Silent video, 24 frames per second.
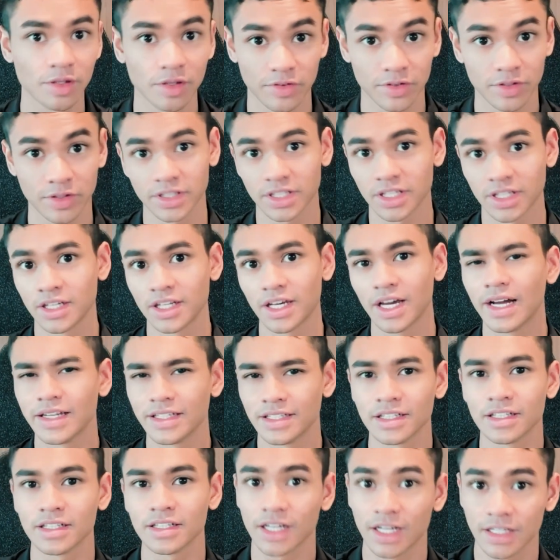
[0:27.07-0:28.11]
of content that I
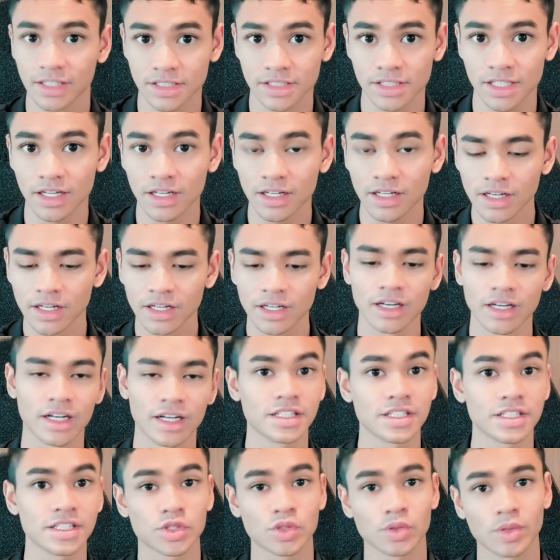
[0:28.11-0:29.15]
didn't understand and
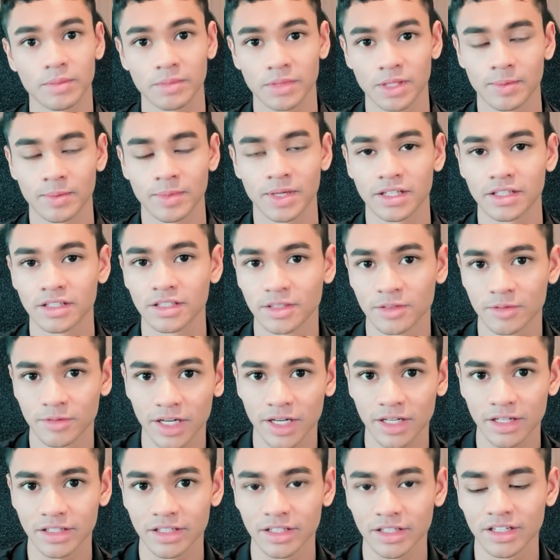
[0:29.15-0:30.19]
I just swept them under the
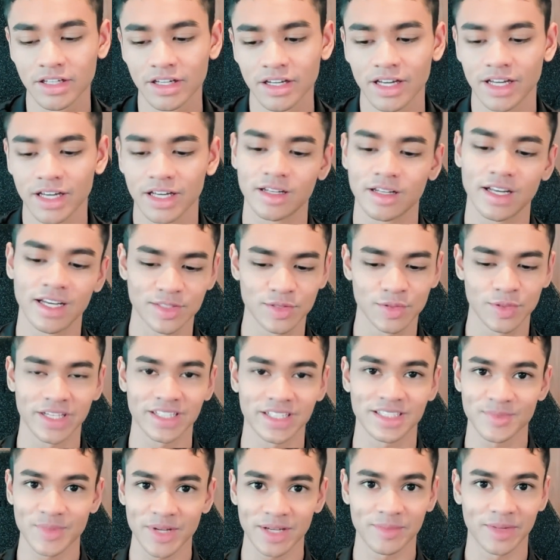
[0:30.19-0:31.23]
rug. And as you
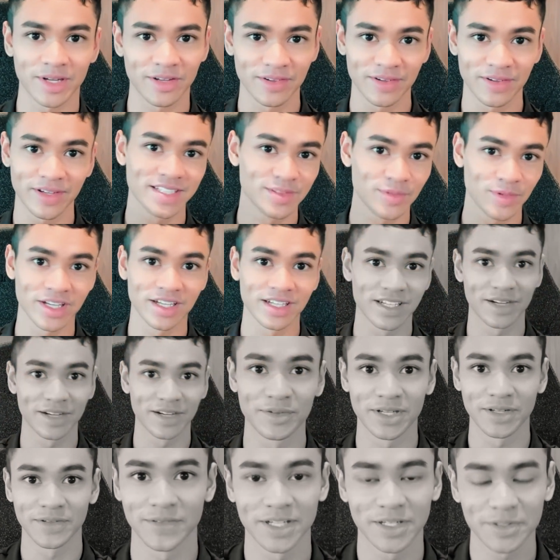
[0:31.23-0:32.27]
expect, my grades went
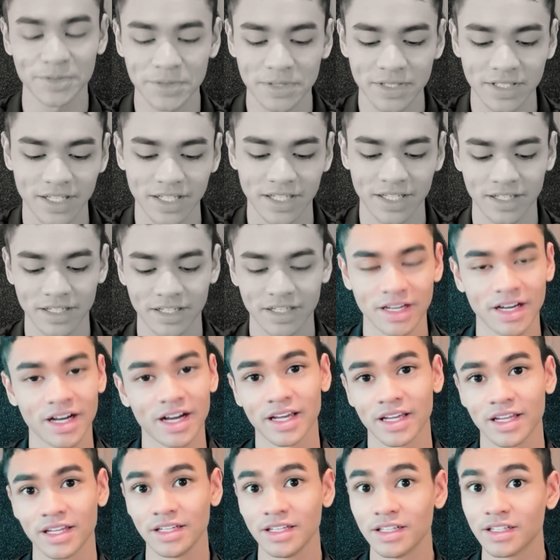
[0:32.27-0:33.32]
down, and
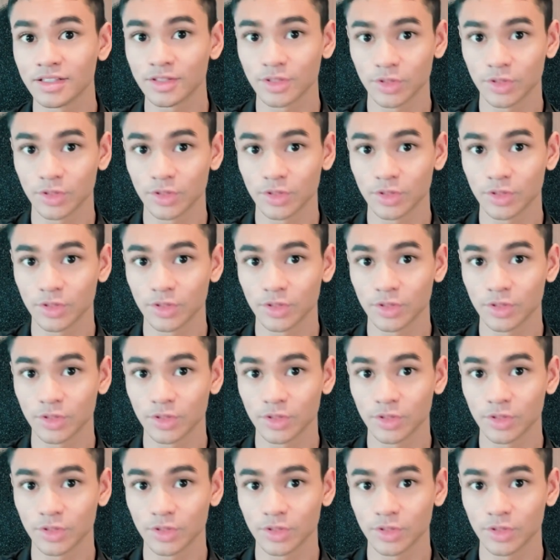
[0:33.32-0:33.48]
I needed